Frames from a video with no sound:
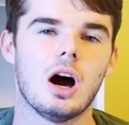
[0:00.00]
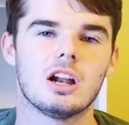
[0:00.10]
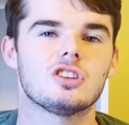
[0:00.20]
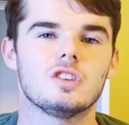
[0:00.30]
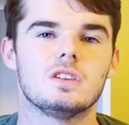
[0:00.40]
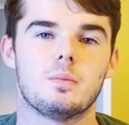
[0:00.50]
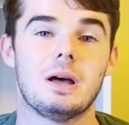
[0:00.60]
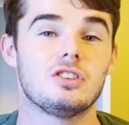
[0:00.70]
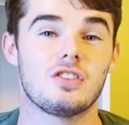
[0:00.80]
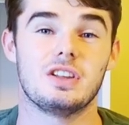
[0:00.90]
honestly
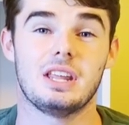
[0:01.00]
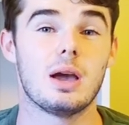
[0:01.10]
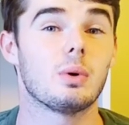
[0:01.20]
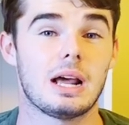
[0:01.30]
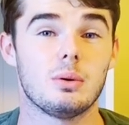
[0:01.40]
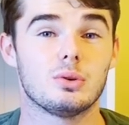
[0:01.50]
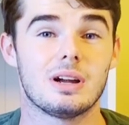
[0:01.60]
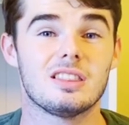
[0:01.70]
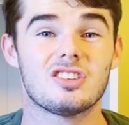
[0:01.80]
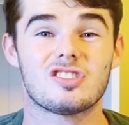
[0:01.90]
depends on the day what I would
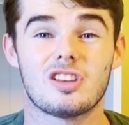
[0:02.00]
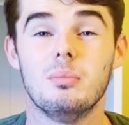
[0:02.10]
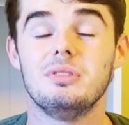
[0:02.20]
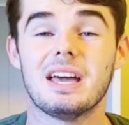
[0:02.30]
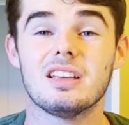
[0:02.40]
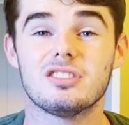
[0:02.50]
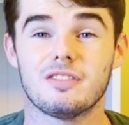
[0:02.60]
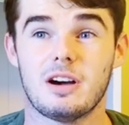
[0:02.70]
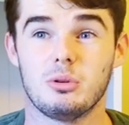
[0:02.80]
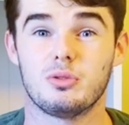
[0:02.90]
rate this. Some days,
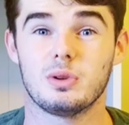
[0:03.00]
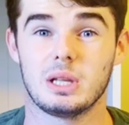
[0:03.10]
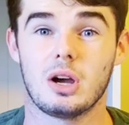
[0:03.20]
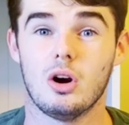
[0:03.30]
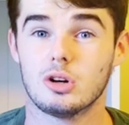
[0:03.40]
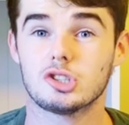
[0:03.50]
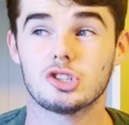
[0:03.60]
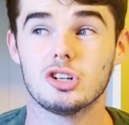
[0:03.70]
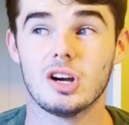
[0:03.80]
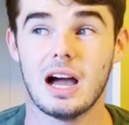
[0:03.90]
if I was feeling
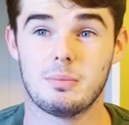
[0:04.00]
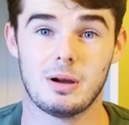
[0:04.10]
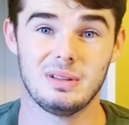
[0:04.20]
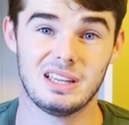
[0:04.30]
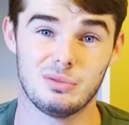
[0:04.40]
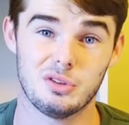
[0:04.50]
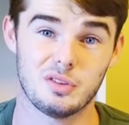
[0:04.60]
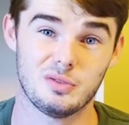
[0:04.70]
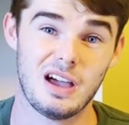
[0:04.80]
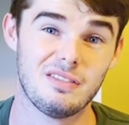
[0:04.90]
harsher, I'd probably give this
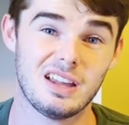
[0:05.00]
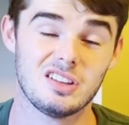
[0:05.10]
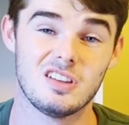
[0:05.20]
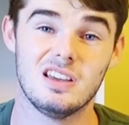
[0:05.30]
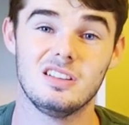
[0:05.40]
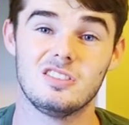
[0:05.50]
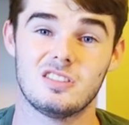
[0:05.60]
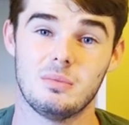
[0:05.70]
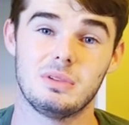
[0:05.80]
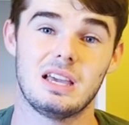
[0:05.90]
a 5 out of 10.
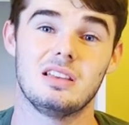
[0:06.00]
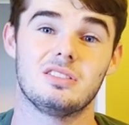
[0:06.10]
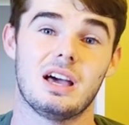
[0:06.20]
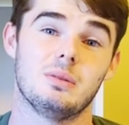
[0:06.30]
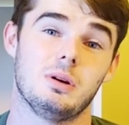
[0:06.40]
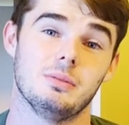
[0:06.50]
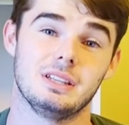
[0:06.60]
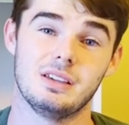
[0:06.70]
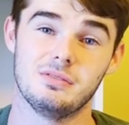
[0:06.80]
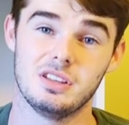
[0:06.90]
Some days, I'd
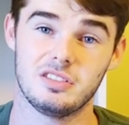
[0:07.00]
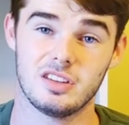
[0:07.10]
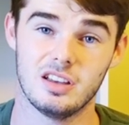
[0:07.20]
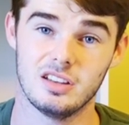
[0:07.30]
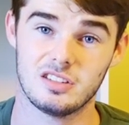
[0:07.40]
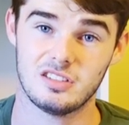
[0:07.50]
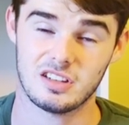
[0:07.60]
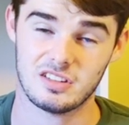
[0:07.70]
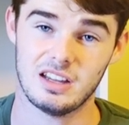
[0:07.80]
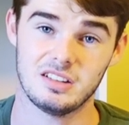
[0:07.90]
probably give this a
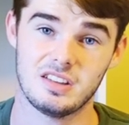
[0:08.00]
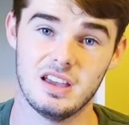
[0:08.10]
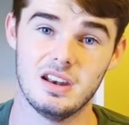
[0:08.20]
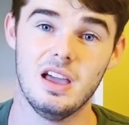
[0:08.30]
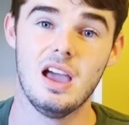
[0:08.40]
6 out of 10.